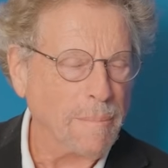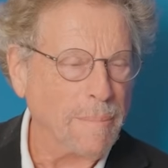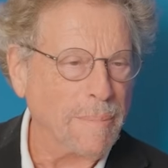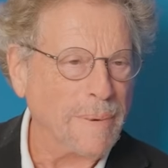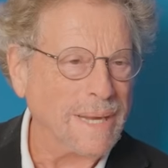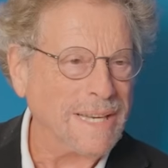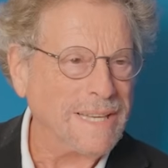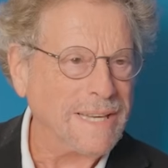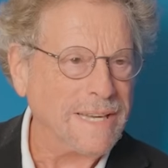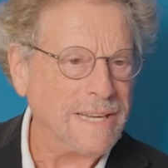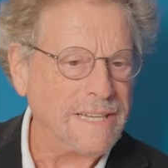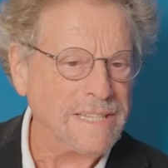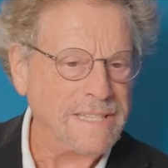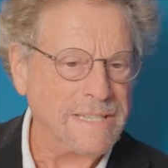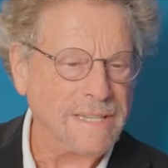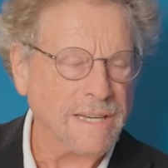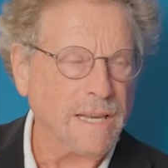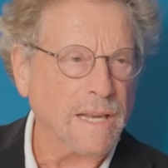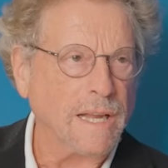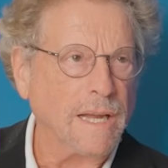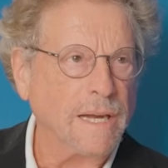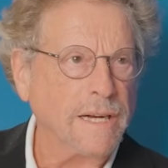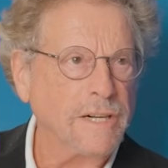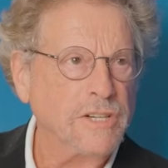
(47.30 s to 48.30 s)
but is
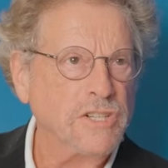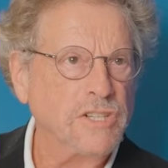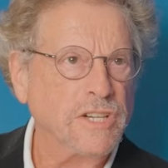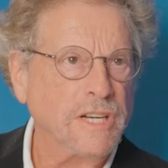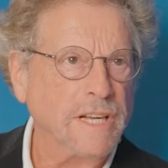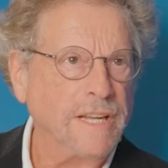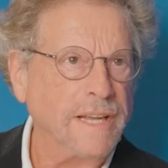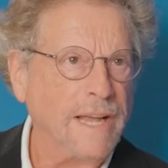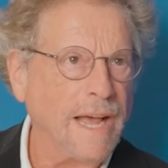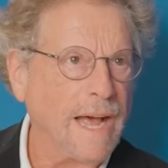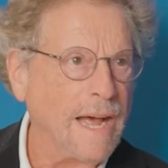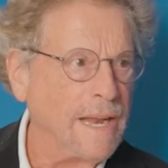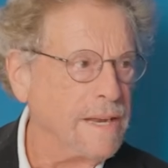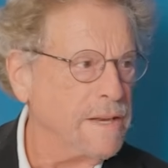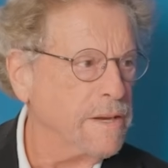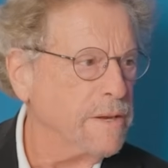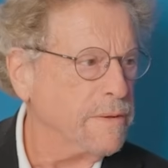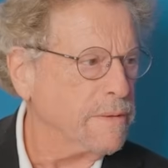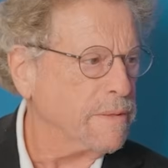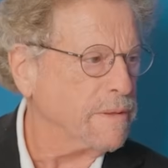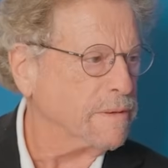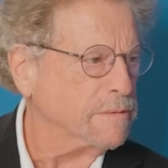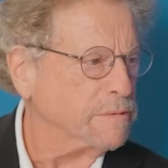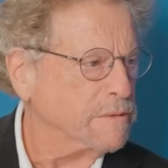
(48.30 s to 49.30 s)
largely under
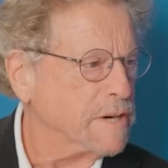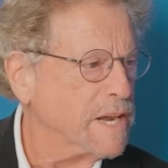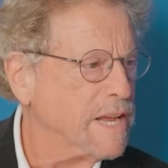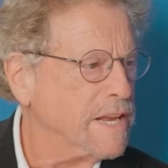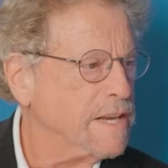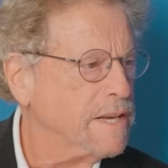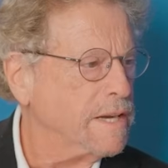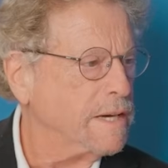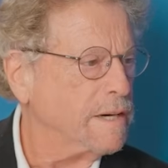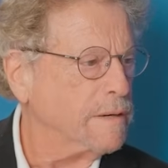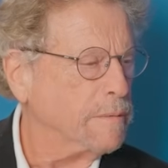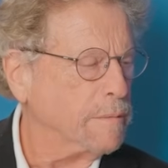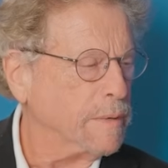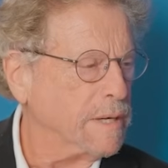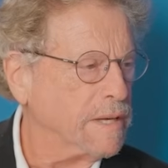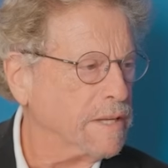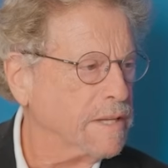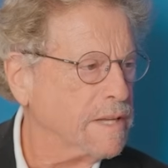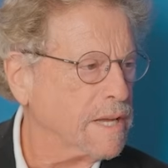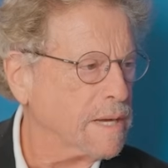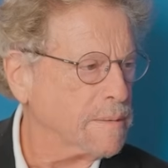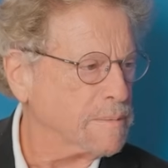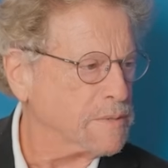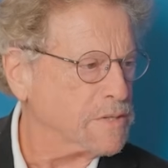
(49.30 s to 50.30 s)
the radar when
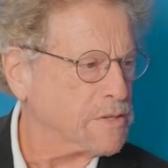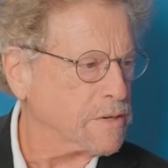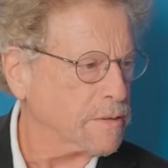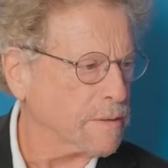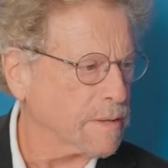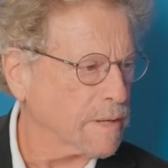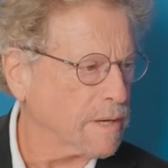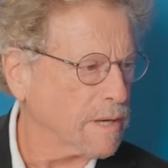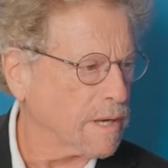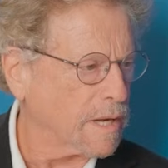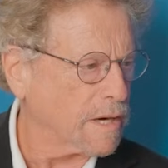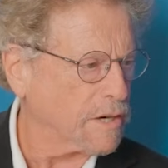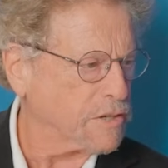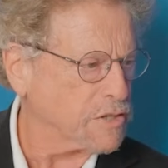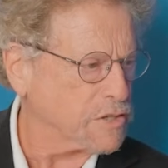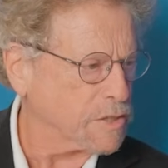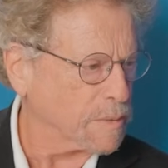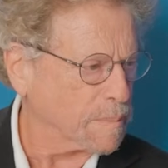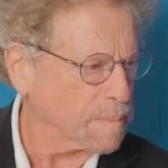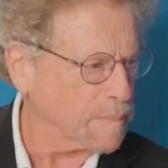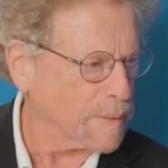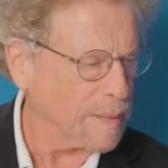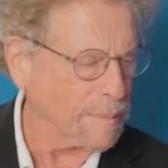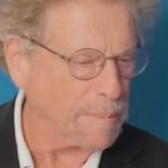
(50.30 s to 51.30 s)
it comes to the
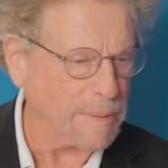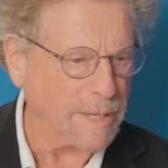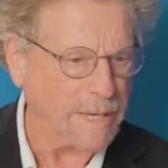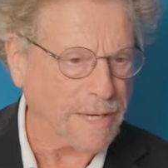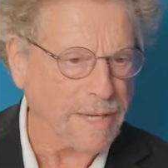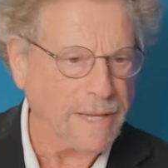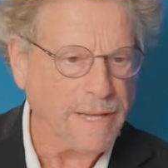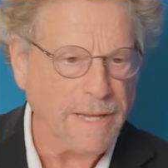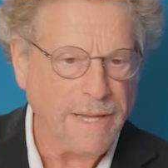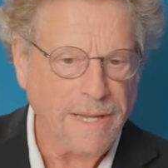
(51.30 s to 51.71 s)
larger public.